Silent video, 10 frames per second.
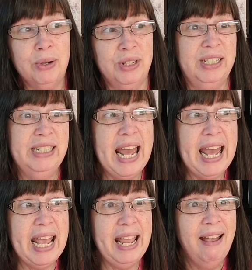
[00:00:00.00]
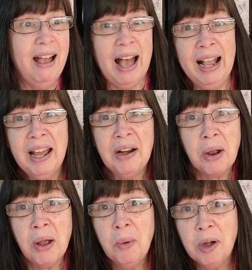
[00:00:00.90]
hours a day. I got
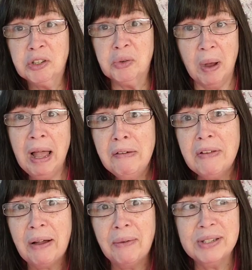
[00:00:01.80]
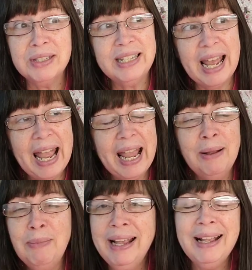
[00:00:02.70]
to go work 12 hours a day.
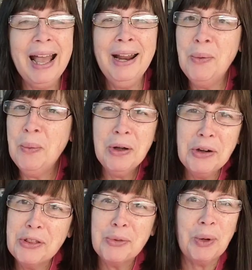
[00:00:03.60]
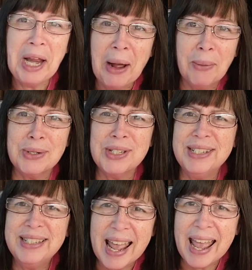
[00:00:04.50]
And I'm like, I don't work three hours
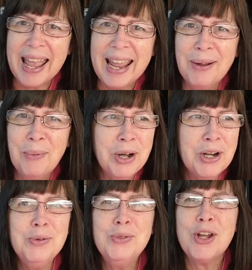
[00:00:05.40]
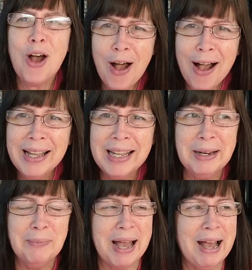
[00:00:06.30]
a day. What are you
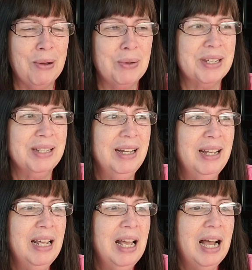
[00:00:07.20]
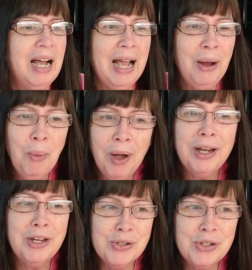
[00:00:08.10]
talking about? I
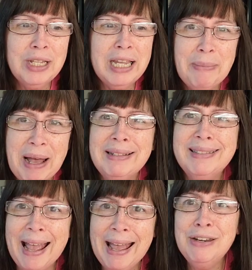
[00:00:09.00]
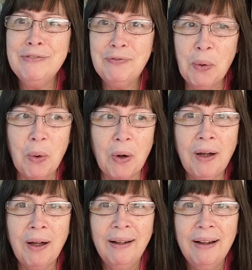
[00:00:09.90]
work usually about 10 to
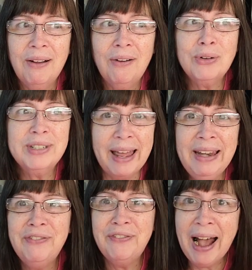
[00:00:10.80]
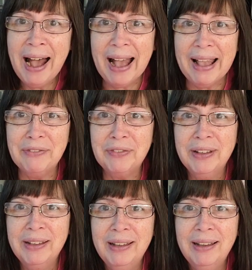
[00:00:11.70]
4 or 10 to
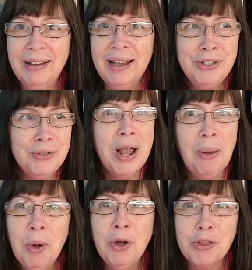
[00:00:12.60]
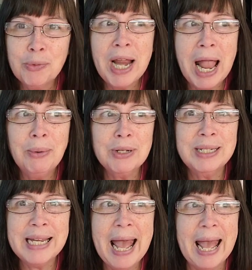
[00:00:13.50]
5. I do not work three
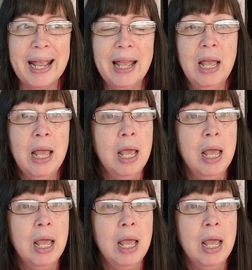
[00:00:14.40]
hours a day.